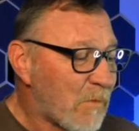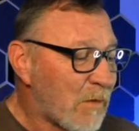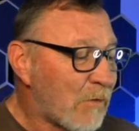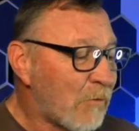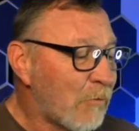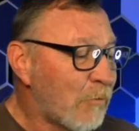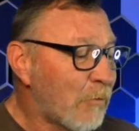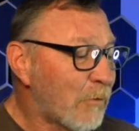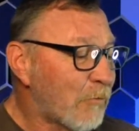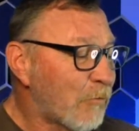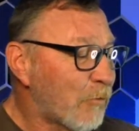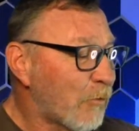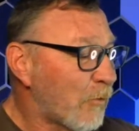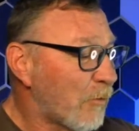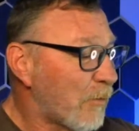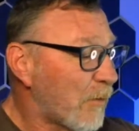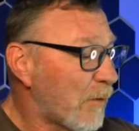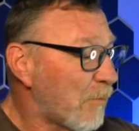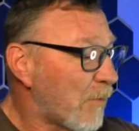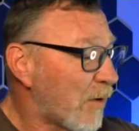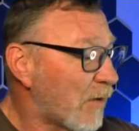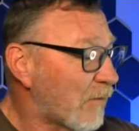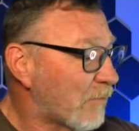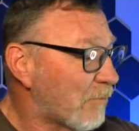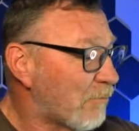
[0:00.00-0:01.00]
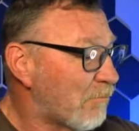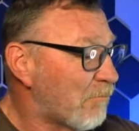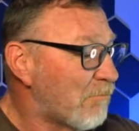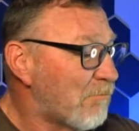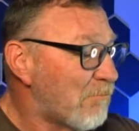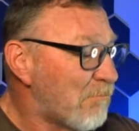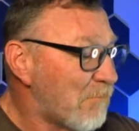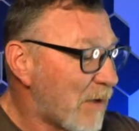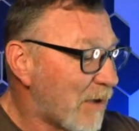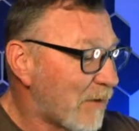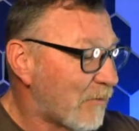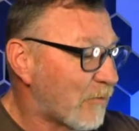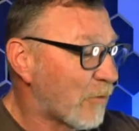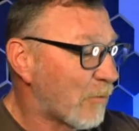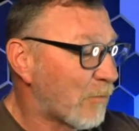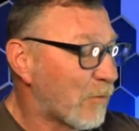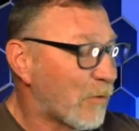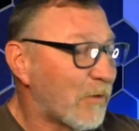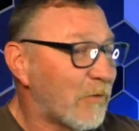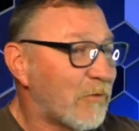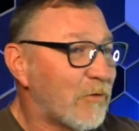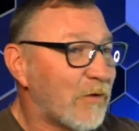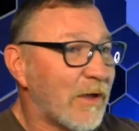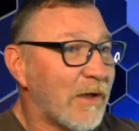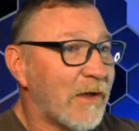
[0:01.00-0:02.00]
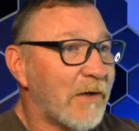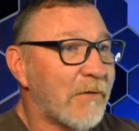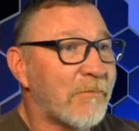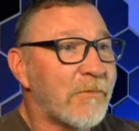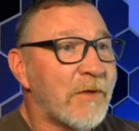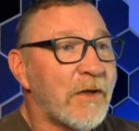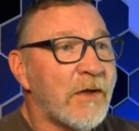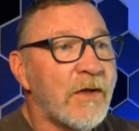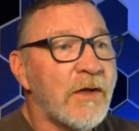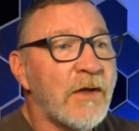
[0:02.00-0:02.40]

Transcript: which would be much appreciated.